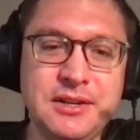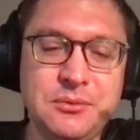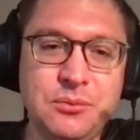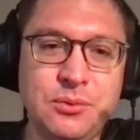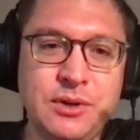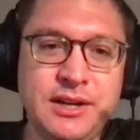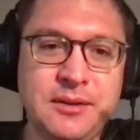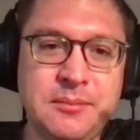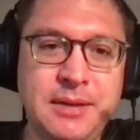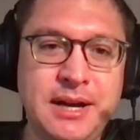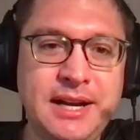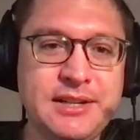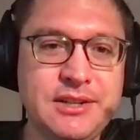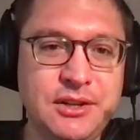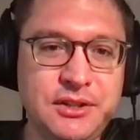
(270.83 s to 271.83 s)
what are
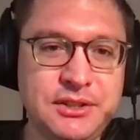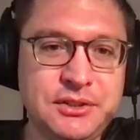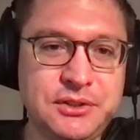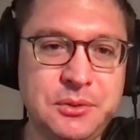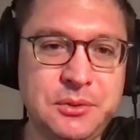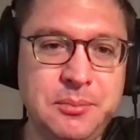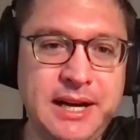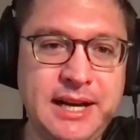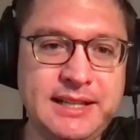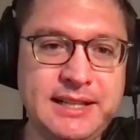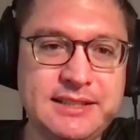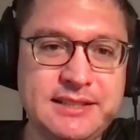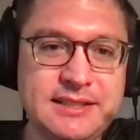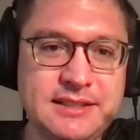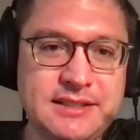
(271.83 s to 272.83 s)
my cultural
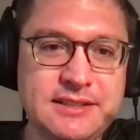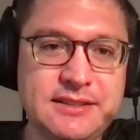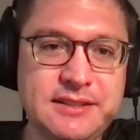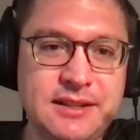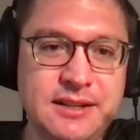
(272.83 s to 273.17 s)
biases?